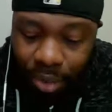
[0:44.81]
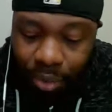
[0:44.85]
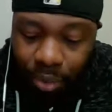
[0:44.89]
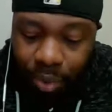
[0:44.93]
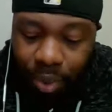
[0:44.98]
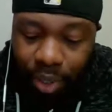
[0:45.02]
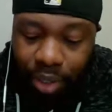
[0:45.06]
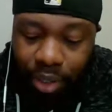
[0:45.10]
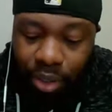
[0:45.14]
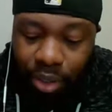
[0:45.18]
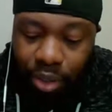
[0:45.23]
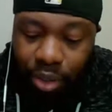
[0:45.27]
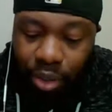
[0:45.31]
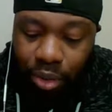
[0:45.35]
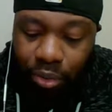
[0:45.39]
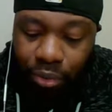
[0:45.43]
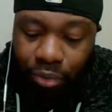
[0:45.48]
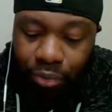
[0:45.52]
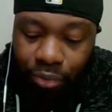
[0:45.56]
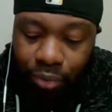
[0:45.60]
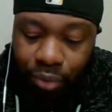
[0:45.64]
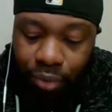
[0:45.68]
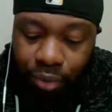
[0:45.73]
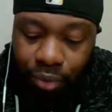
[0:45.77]
We're gonna go
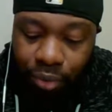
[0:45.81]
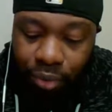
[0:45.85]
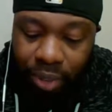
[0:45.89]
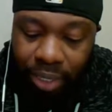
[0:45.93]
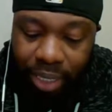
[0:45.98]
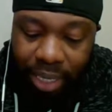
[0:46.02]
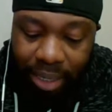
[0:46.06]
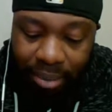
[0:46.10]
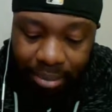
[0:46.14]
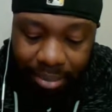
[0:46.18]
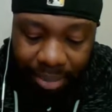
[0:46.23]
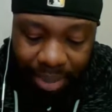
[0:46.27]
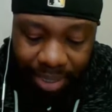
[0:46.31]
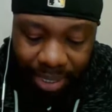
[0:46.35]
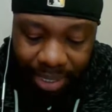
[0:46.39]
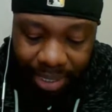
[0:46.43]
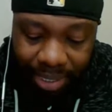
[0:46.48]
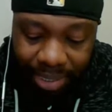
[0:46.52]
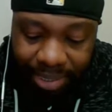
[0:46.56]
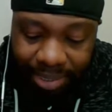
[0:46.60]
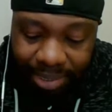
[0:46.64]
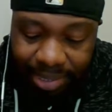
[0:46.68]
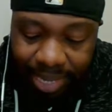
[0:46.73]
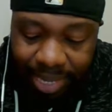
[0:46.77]
through
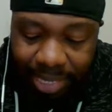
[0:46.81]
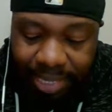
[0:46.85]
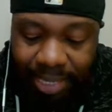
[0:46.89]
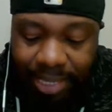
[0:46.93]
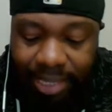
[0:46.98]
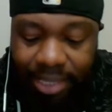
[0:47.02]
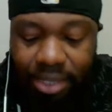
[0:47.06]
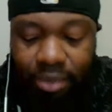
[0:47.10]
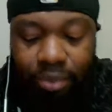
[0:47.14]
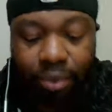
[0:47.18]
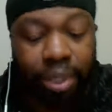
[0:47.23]
NBA standings.